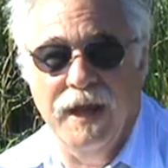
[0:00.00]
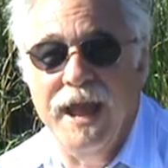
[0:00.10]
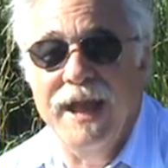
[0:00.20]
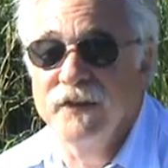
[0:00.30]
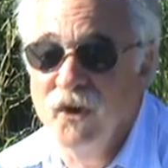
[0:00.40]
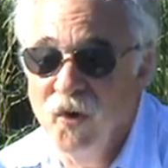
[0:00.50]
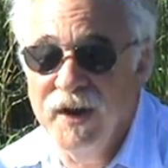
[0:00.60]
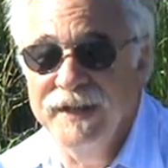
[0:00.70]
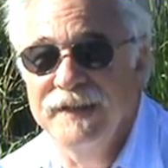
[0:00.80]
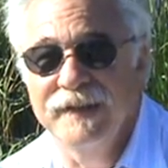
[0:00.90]
I had no
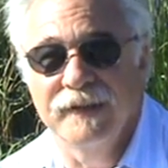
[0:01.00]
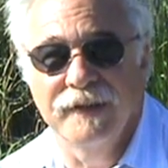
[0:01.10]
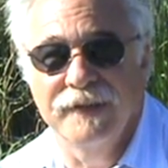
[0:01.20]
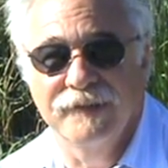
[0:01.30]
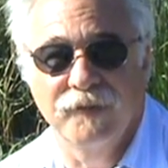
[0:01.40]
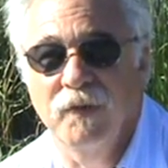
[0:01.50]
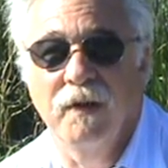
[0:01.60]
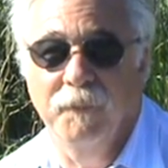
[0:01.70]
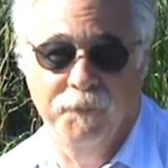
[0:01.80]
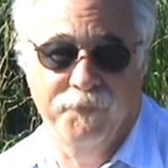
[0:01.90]
idea. I said,
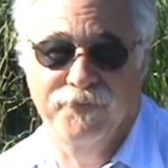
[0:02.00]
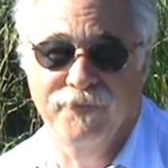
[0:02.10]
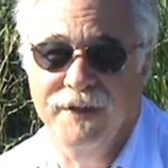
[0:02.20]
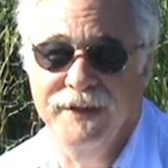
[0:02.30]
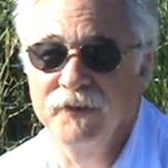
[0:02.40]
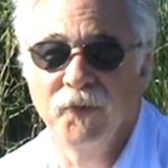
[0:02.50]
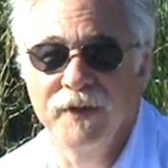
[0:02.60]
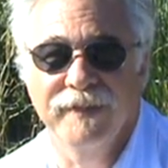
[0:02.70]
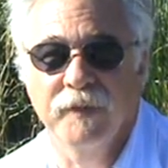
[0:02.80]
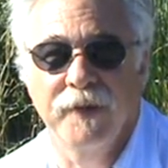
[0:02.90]
well, I don't know
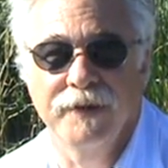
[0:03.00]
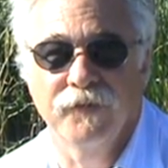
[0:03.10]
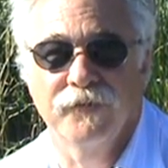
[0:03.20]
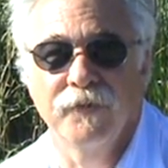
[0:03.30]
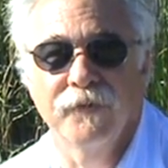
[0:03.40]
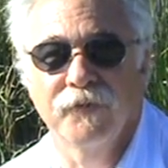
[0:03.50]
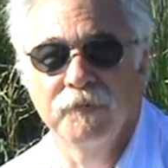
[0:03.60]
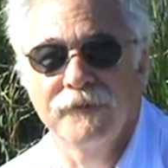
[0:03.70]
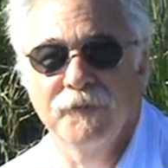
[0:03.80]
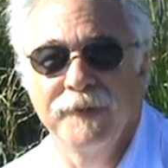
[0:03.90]
anything about insurance and
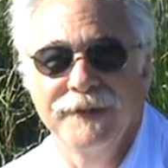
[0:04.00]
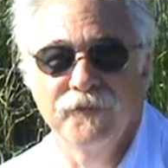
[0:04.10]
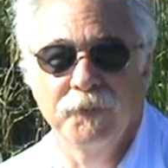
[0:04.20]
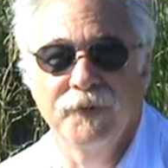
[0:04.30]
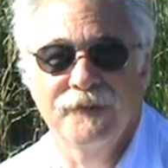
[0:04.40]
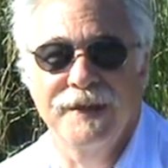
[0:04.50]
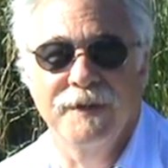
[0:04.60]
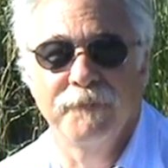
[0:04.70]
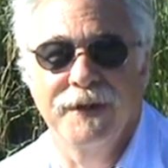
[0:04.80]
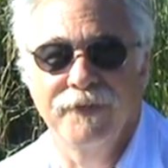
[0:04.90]
risk management. What's that
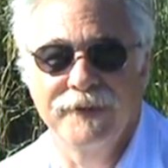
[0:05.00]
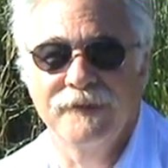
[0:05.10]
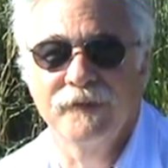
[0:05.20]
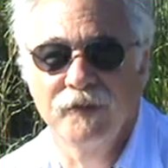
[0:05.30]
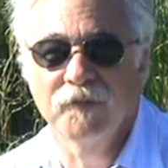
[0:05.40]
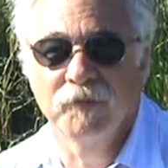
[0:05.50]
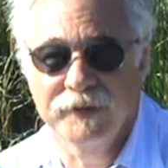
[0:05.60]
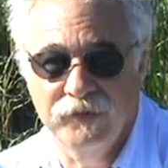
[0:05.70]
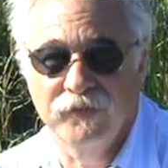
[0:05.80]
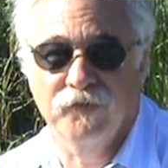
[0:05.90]
about? And he said, look,
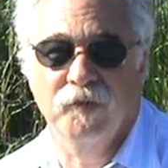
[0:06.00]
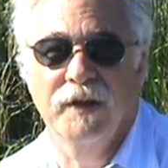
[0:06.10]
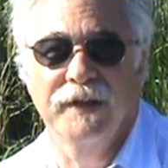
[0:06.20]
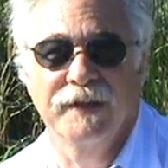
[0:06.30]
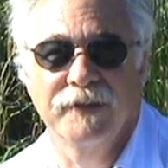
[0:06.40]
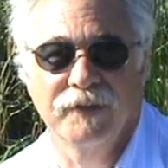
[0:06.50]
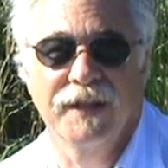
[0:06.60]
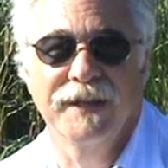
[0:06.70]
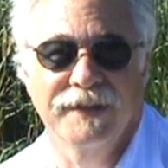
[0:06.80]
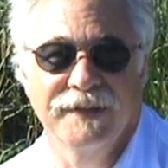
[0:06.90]
Rick, just try it. You'll
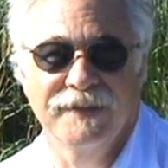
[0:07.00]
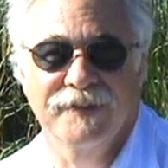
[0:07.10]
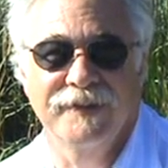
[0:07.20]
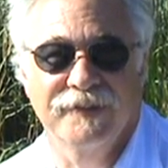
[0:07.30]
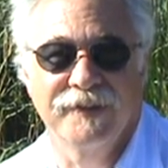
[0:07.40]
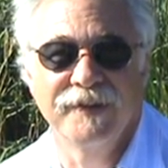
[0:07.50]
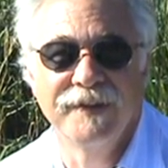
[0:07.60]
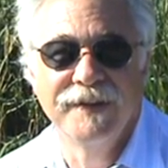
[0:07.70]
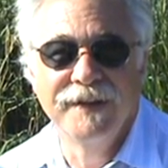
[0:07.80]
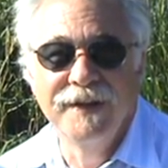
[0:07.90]
like it. So I said,
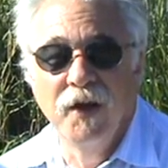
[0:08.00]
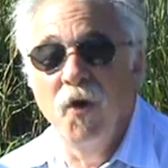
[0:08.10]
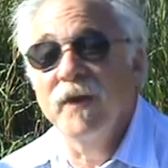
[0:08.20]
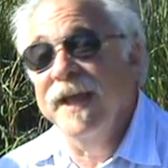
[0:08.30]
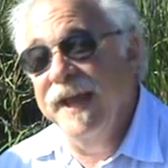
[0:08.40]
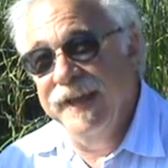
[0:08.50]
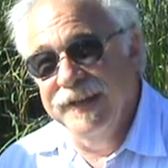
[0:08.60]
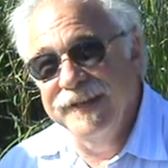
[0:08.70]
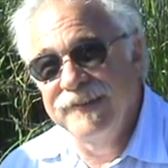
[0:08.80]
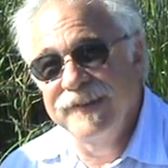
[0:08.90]
okay, and
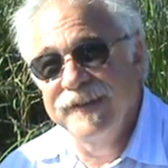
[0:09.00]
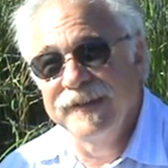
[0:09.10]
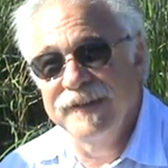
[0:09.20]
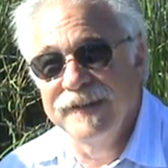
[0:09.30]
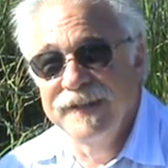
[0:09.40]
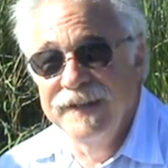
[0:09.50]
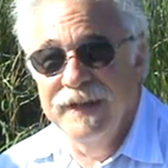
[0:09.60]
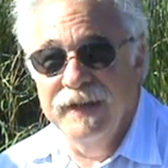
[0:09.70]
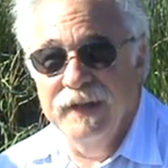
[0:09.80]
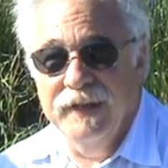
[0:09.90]
I did.
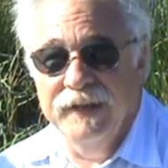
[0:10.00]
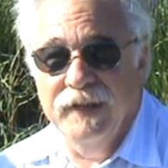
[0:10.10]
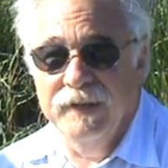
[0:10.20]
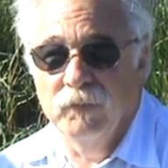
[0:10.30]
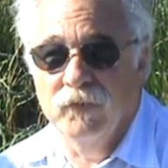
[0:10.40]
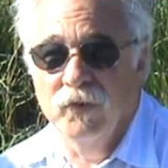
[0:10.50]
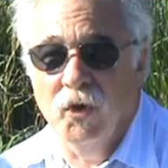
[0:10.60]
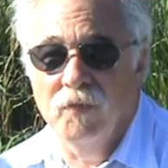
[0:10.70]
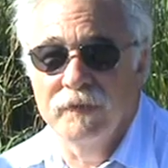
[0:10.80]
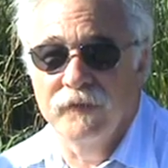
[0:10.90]
And I took
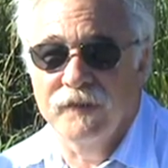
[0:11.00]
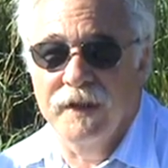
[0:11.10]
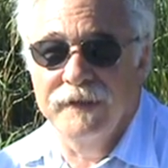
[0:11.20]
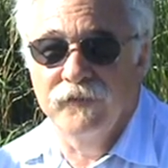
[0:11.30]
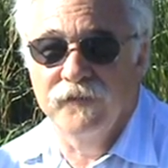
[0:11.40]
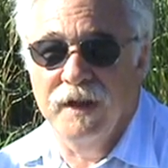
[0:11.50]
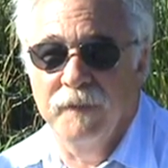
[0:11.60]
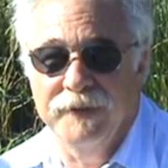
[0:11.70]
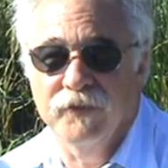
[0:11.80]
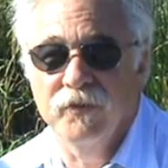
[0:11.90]
over this guy's
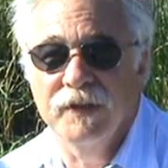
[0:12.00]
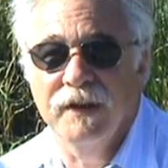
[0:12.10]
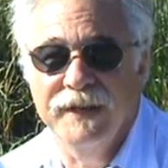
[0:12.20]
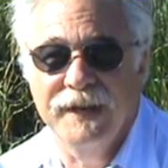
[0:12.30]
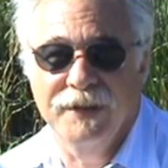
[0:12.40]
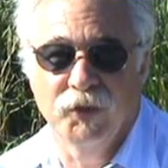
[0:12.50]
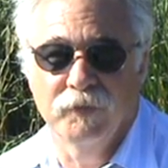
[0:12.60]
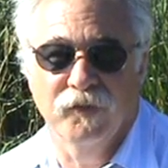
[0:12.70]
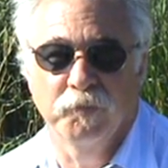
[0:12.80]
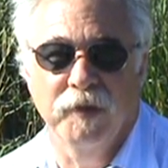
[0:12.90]
job, and it turned out he'd had a
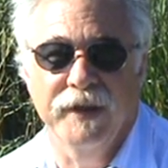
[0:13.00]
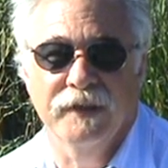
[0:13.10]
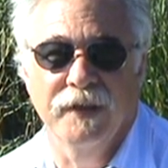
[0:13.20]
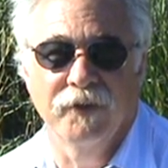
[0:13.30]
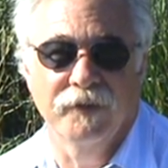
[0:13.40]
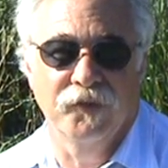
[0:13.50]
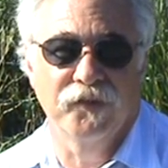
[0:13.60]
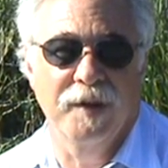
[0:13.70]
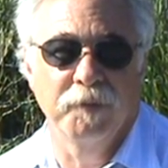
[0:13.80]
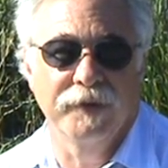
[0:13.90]
nervous breakdown. The
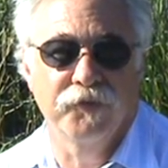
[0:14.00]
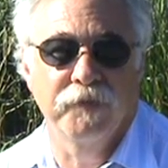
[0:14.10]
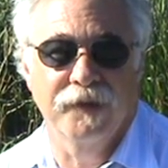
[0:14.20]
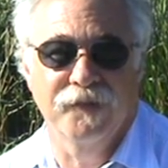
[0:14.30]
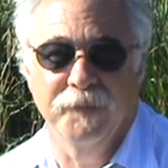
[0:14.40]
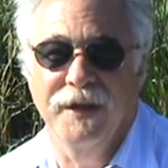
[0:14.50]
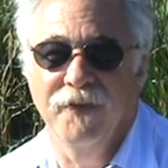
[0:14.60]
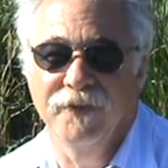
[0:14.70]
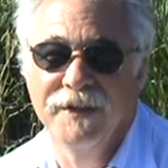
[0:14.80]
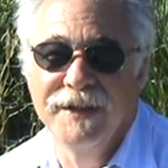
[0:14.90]
job really stressed him
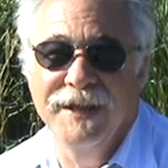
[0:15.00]
out.